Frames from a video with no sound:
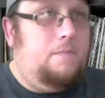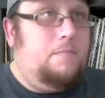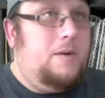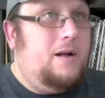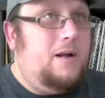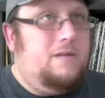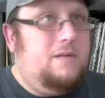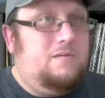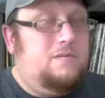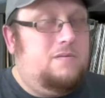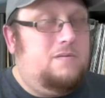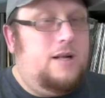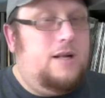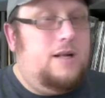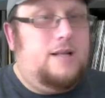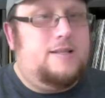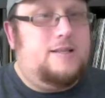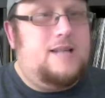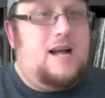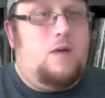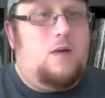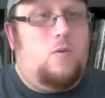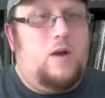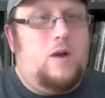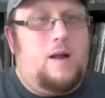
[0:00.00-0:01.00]
but it's
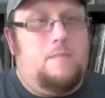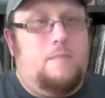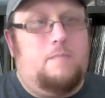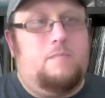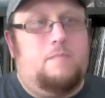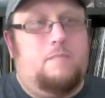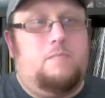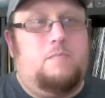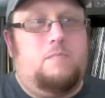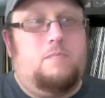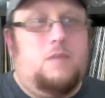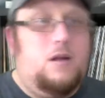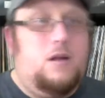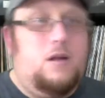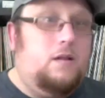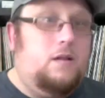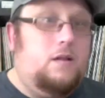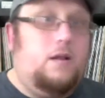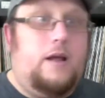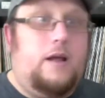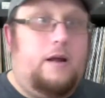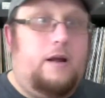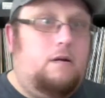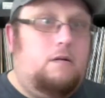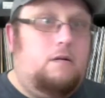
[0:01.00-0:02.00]
not one I'm,
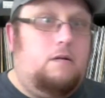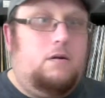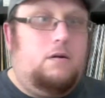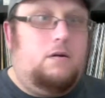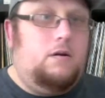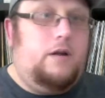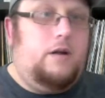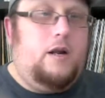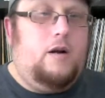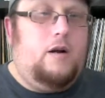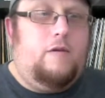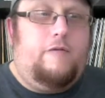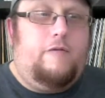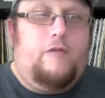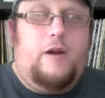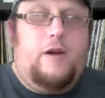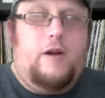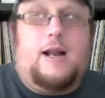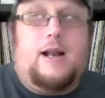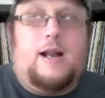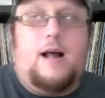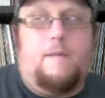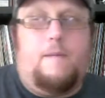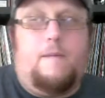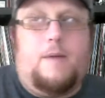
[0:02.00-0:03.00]
like, you know,
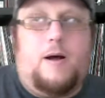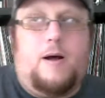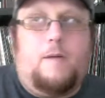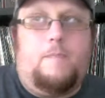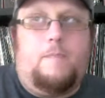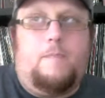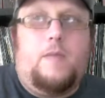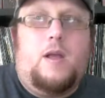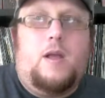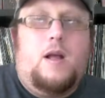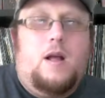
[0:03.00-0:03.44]
freaking out about.